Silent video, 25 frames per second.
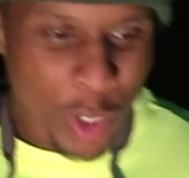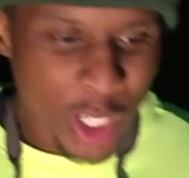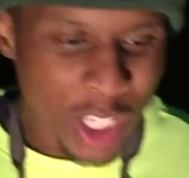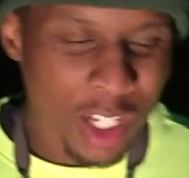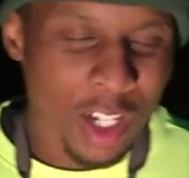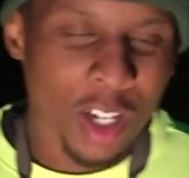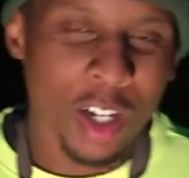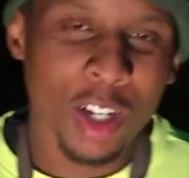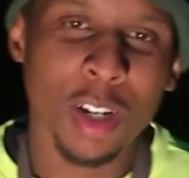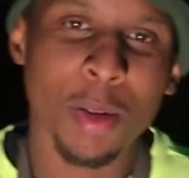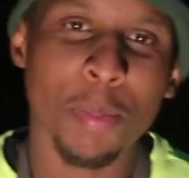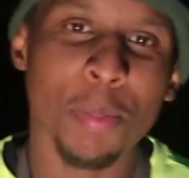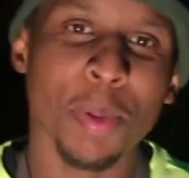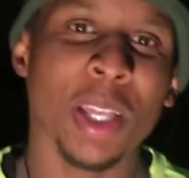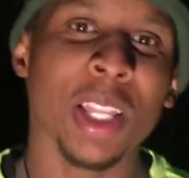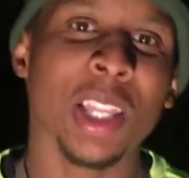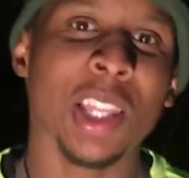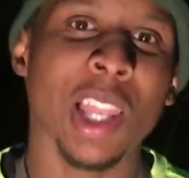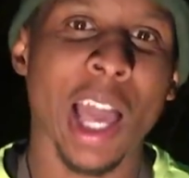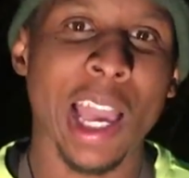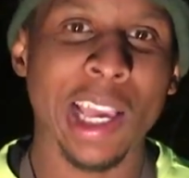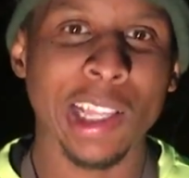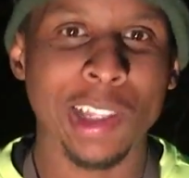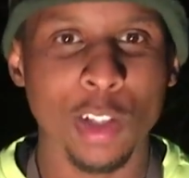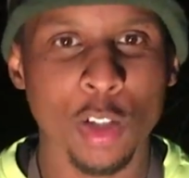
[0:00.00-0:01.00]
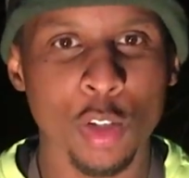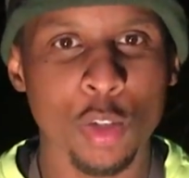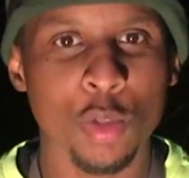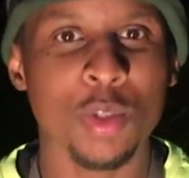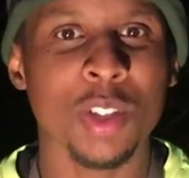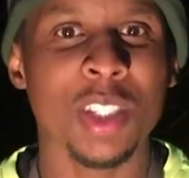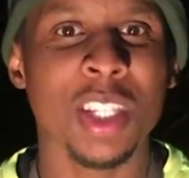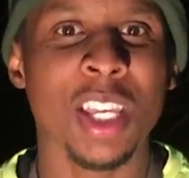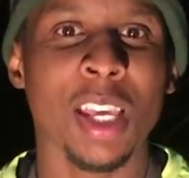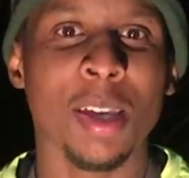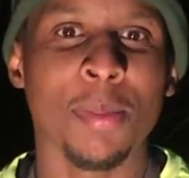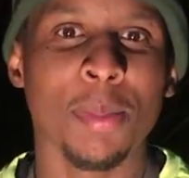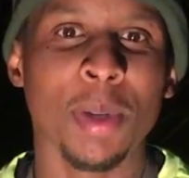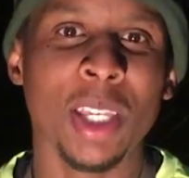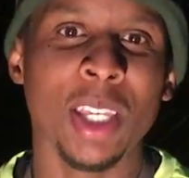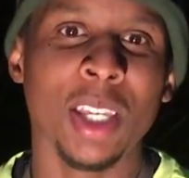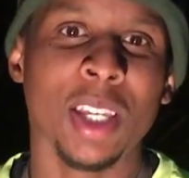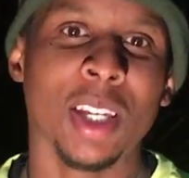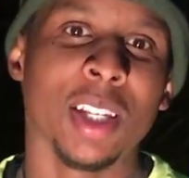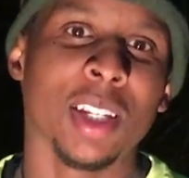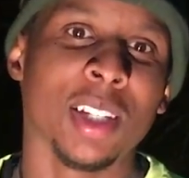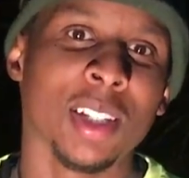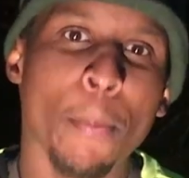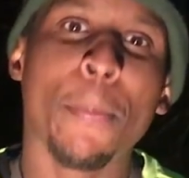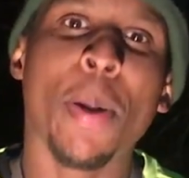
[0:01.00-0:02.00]
We could have been like little Timmy
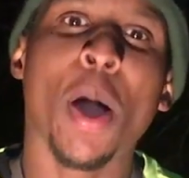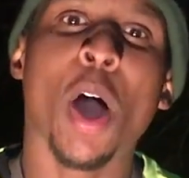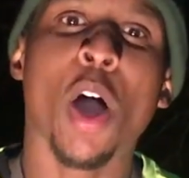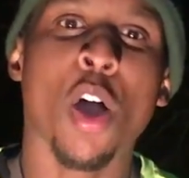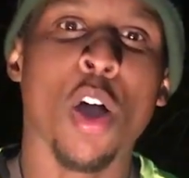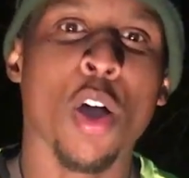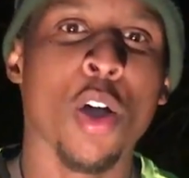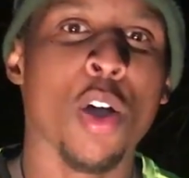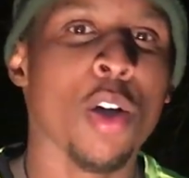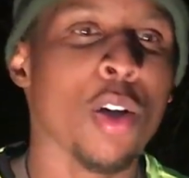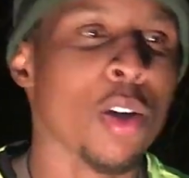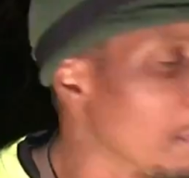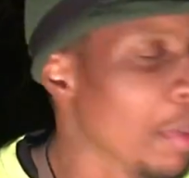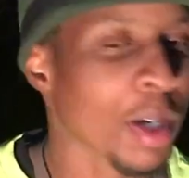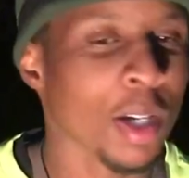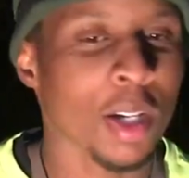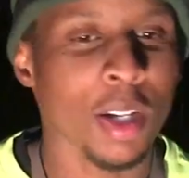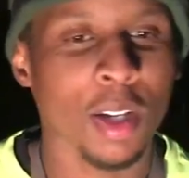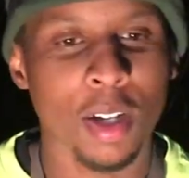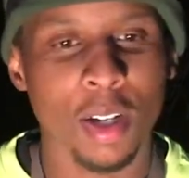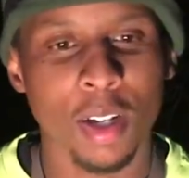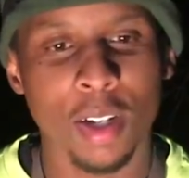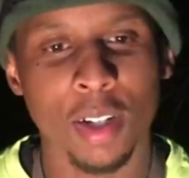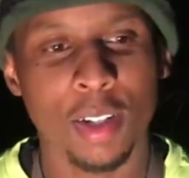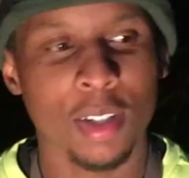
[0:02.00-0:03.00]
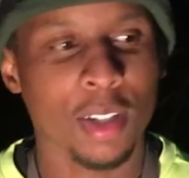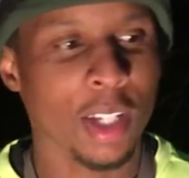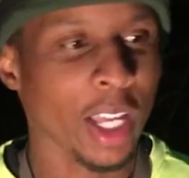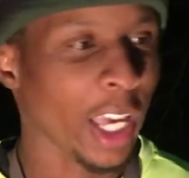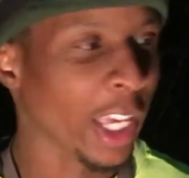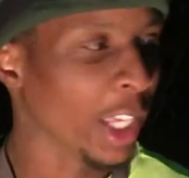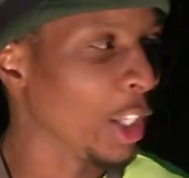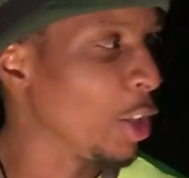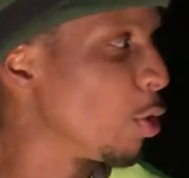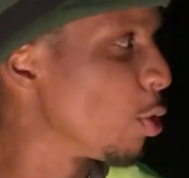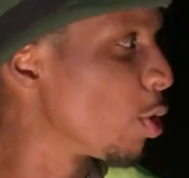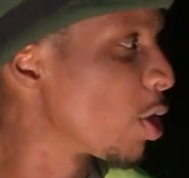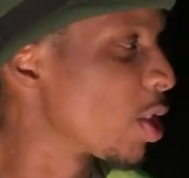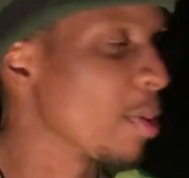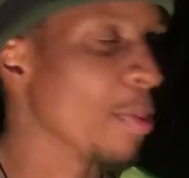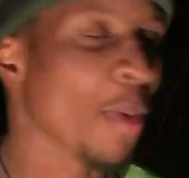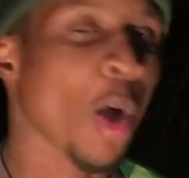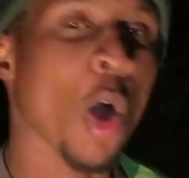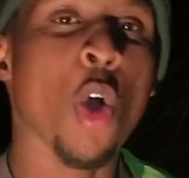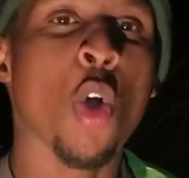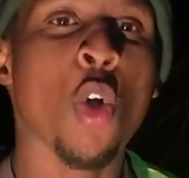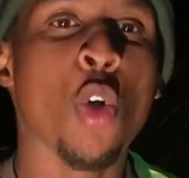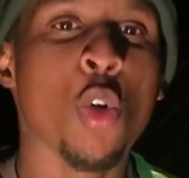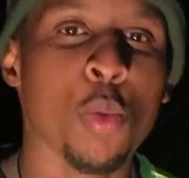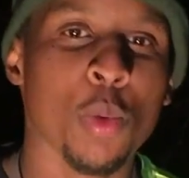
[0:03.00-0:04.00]
and Paul, and use some
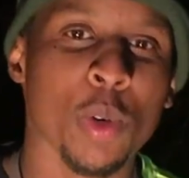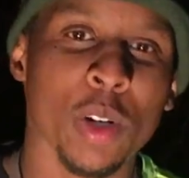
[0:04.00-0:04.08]
old